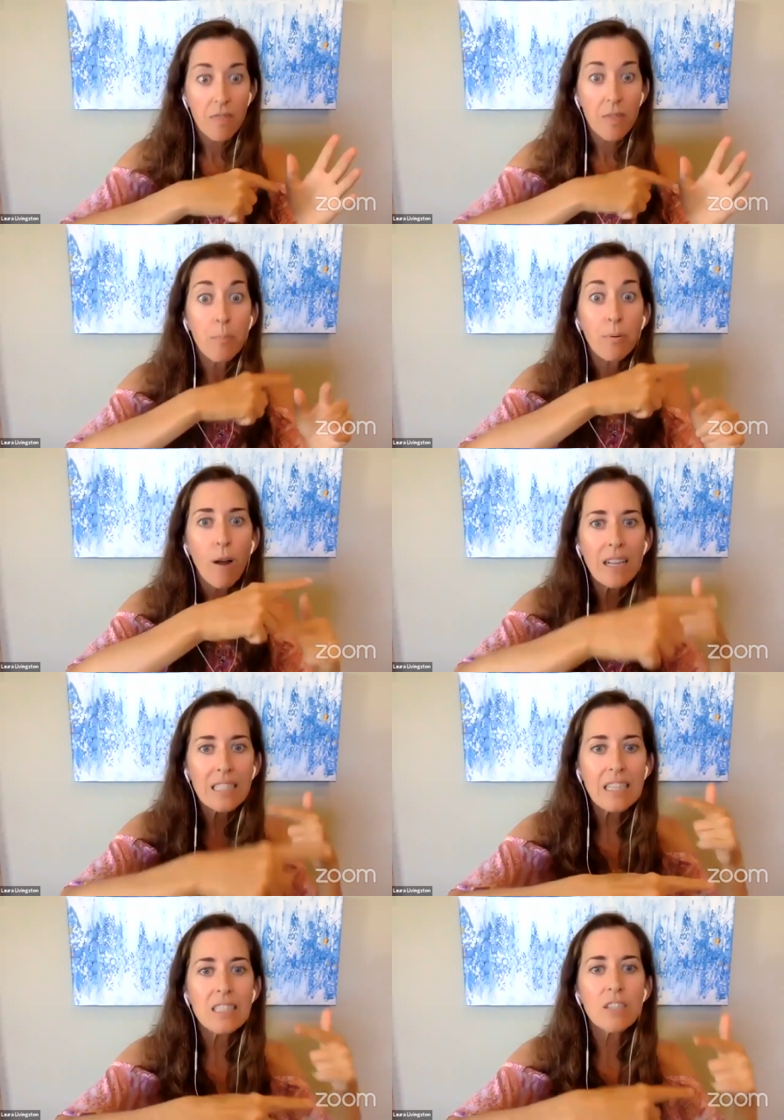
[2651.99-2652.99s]
the
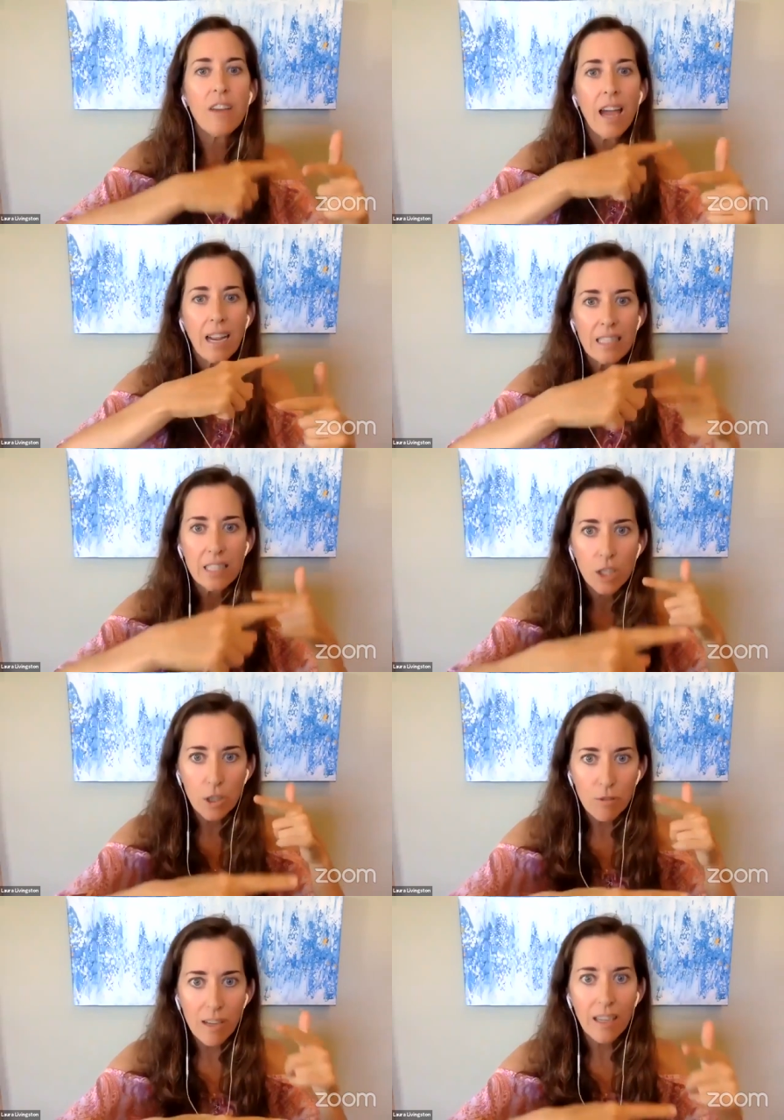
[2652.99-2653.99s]
process of
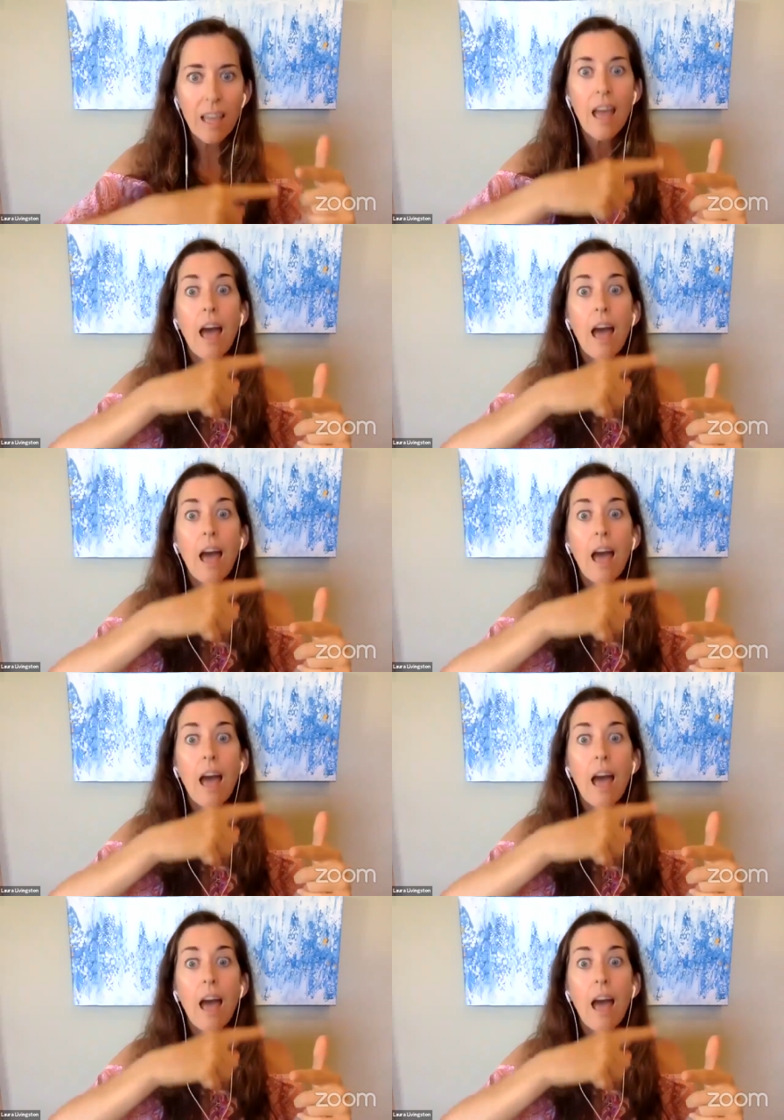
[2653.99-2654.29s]
executing